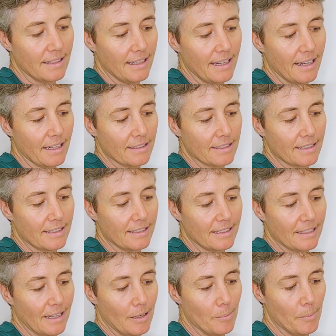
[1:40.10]
out
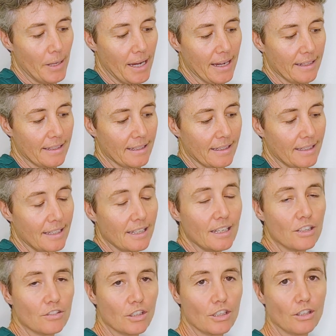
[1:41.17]
and back.
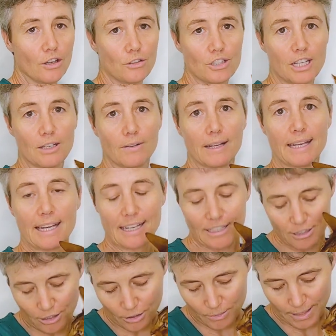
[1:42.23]
So you don't generally need
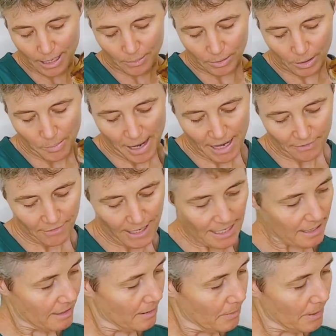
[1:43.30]
to do that with the back
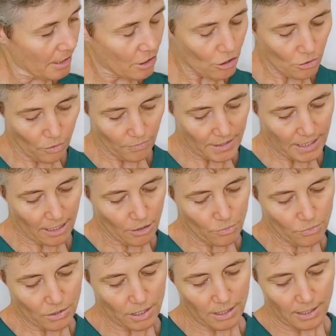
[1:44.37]
feet. You're going to show off your
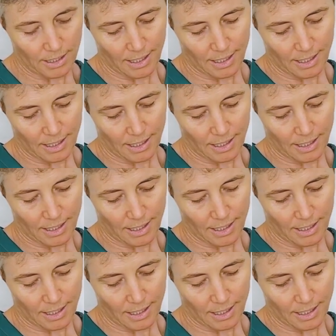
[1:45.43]
toes,